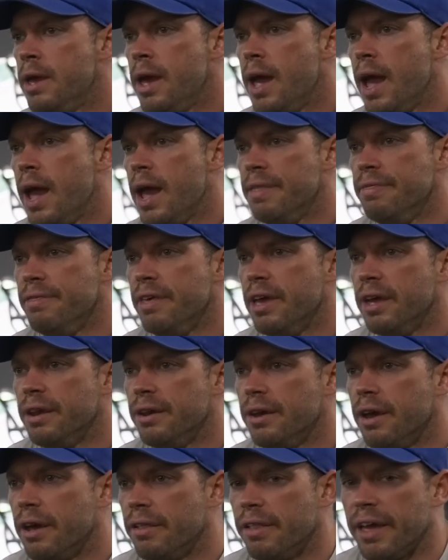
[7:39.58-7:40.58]
and then,
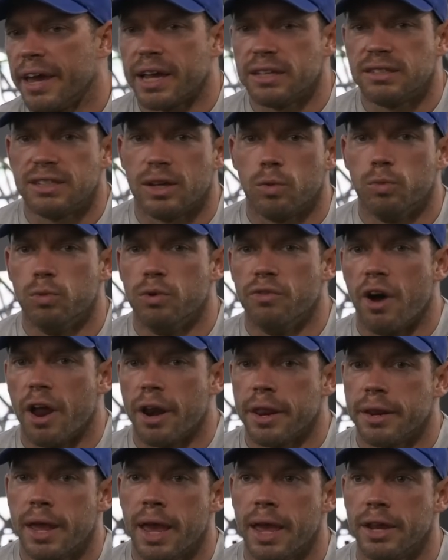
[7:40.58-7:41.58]
like I said, we'll move on
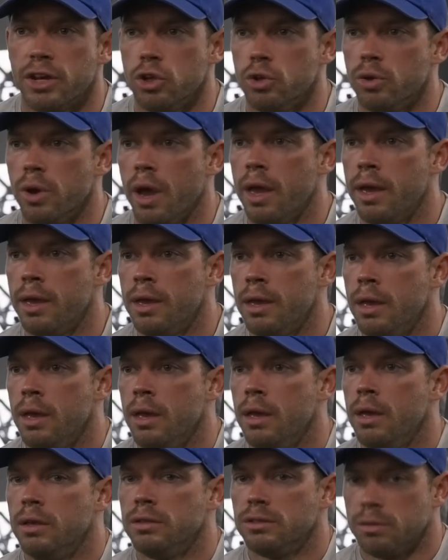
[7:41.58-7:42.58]
and do
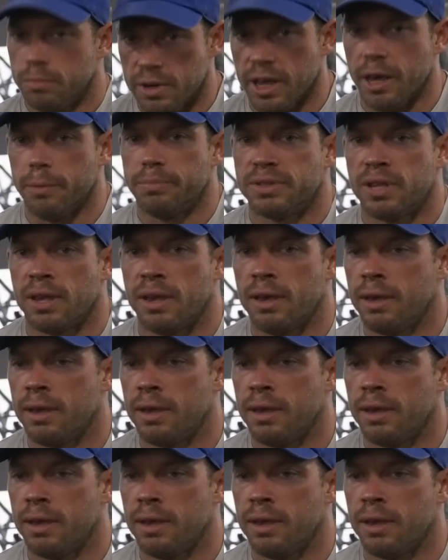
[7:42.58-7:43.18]
some dips.